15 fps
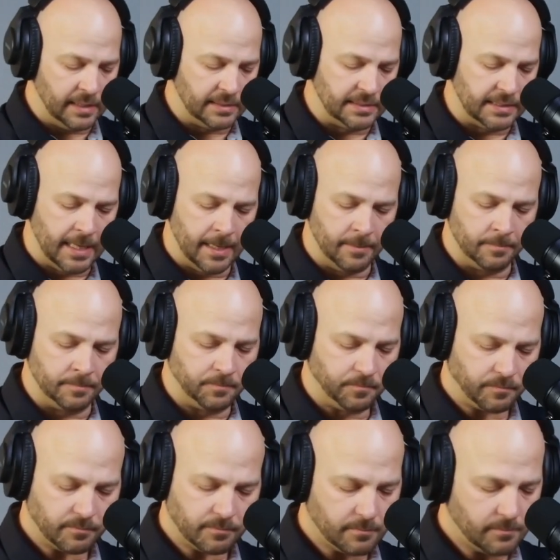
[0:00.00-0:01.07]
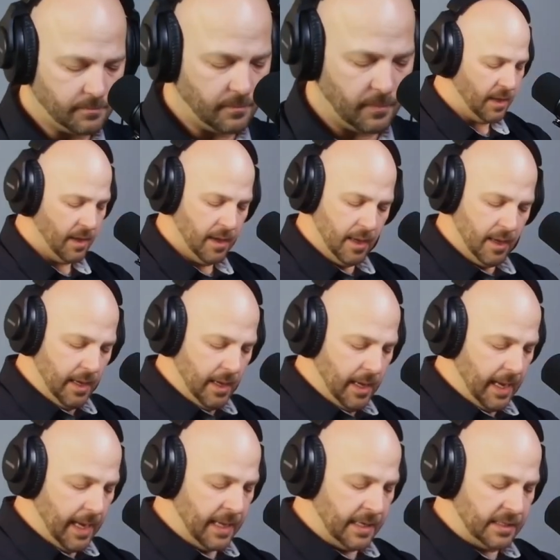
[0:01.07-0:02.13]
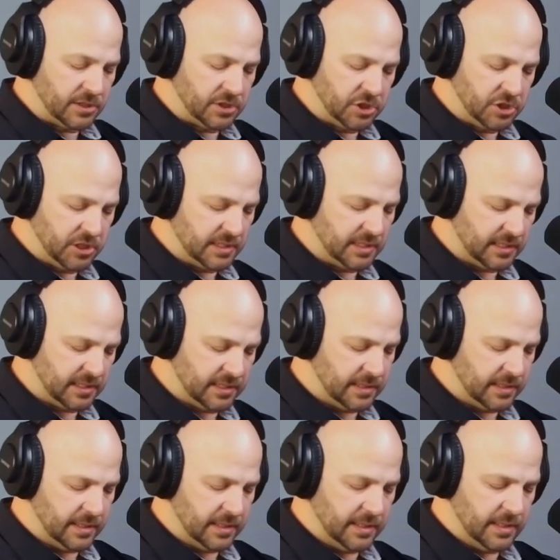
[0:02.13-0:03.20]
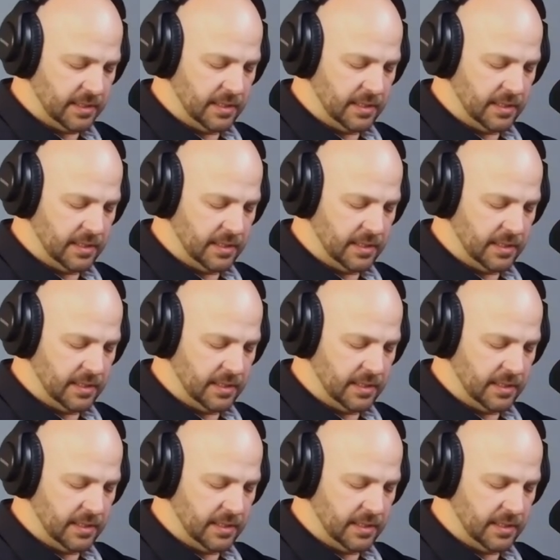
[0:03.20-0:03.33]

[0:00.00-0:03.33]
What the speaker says: And it's just,